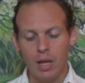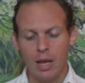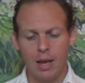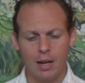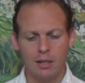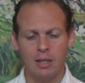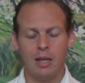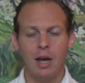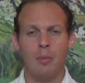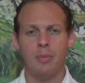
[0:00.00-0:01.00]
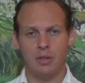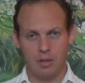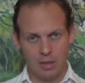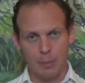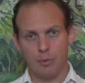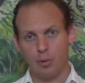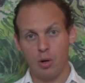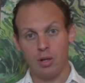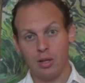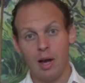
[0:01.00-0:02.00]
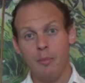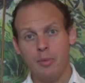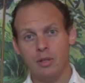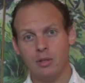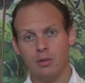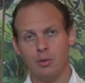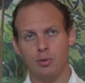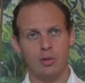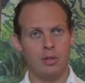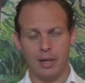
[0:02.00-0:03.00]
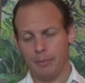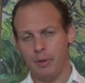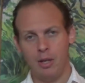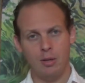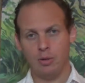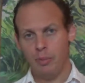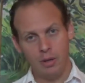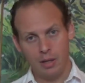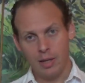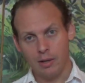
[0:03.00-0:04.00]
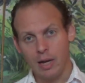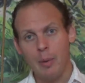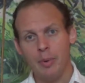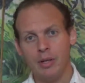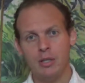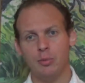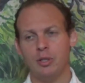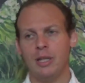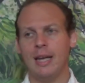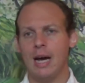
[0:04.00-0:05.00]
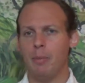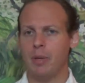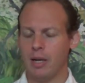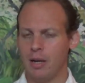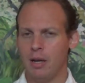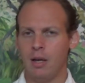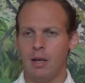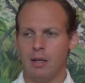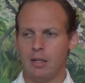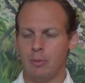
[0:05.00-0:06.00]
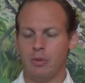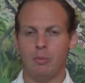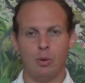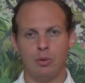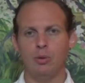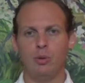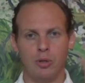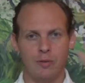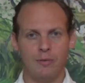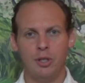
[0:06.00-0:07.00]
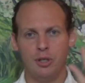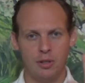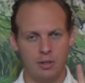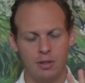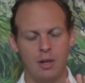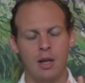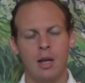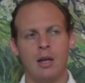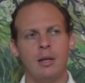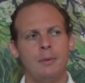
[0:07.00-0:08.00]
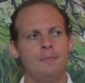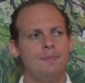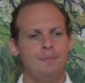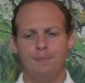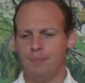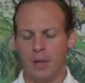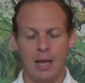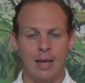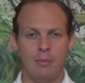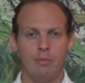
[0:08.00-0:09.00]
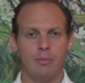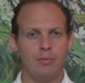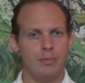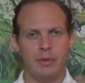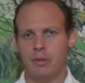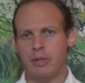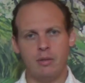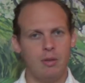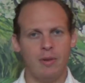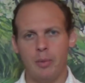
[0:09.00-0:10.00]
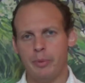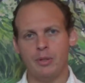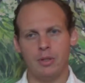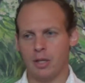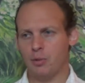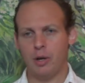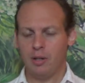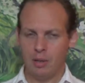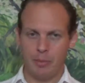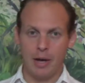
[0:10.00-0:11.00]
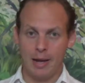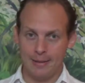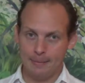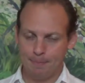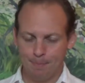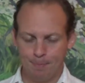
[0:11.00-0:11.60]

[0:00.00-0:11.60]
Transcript: And there are some strong incumbents, usually like million or billion-dollar companies, which take up like some of the most lucrative niches, and the rest of the developers are like struggling behind them.